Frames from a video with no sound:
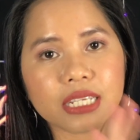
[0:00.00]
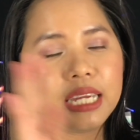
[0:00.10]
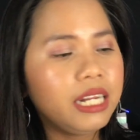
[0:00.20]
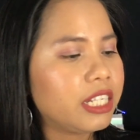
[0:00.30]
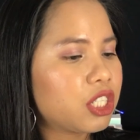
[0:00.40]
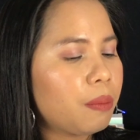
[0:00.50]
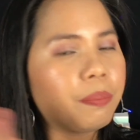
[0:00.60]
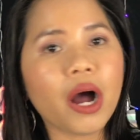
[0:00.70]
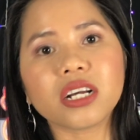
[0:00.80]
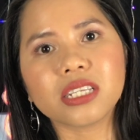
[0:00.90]
in each
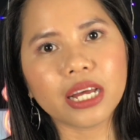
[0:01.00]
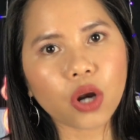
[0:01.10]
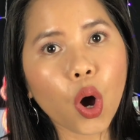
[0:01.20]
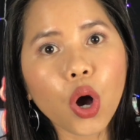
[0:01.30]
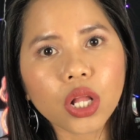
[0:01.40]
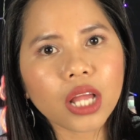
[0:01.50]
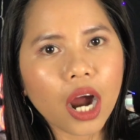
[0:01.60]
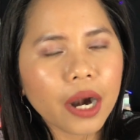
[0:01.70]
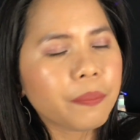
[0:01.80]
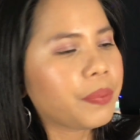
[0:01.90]
box, and all
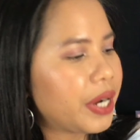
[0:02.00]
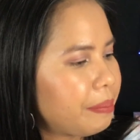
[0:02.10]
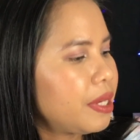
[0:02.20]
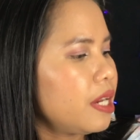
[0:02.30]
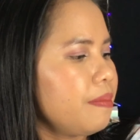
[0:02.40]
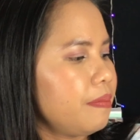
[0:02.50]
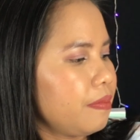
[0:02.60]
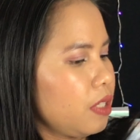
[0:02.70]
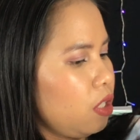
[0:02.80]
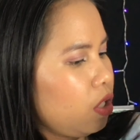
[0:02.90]
are premium.
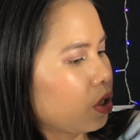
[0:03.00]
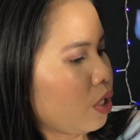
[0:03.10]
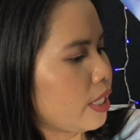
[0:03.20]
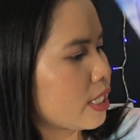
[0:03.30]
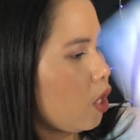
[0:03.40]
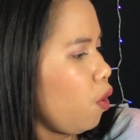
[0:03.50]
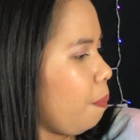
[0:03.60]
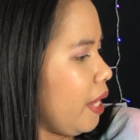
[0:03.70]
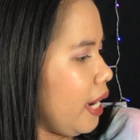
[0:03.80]
So let's open